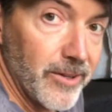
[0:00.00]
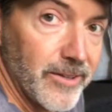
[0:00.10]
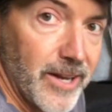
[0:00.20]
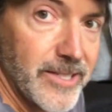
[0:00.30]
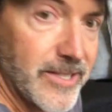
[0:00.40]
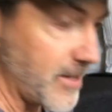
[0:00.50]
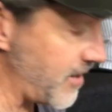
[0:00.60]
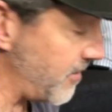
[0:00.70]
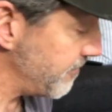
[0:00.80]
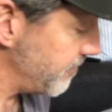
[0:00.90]
might look nice in
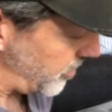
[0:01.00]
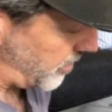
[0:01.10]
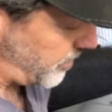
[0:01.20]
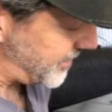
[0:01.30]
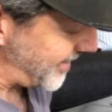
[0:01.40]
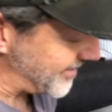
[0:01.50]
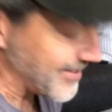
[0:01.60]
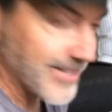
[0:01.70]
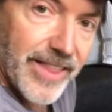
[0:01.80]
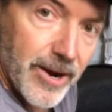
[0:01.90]
there. You could put
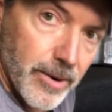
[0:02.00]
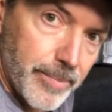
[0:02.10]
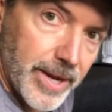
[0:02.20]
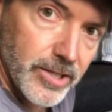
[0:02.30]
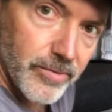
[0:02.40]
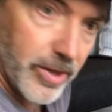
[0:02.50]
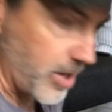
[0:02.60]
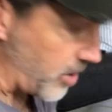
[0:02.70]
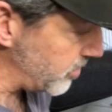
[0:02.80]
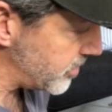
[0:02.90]
stencils in there and paint over
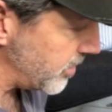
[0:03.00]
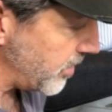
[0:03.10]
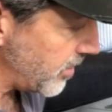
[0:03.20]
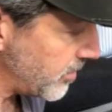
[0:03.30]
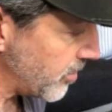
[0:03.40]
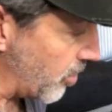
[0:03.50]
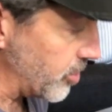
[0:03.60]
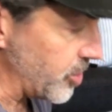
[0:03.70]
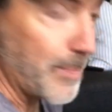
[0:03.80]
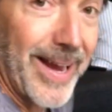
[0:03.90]
those,
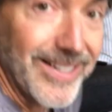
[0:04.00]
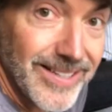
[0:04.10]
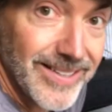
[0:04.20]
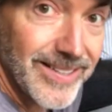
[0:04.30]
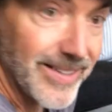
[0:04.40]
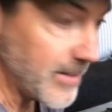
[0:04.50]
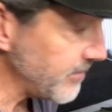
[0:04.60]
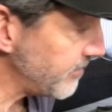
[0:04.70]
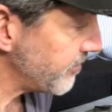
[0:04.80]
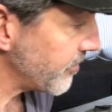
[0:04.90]
or just paint it,
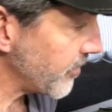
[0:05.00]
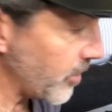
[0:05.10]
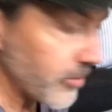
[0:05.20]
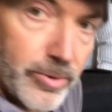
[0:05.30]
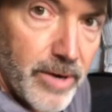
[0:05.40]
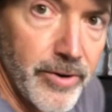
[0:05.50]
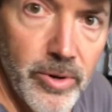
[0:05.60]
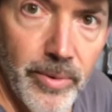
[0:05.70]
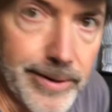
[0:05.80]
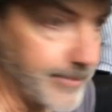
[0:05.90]
or do whatever
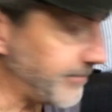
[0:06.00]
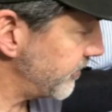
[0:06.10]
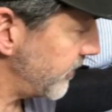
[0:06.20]
you want.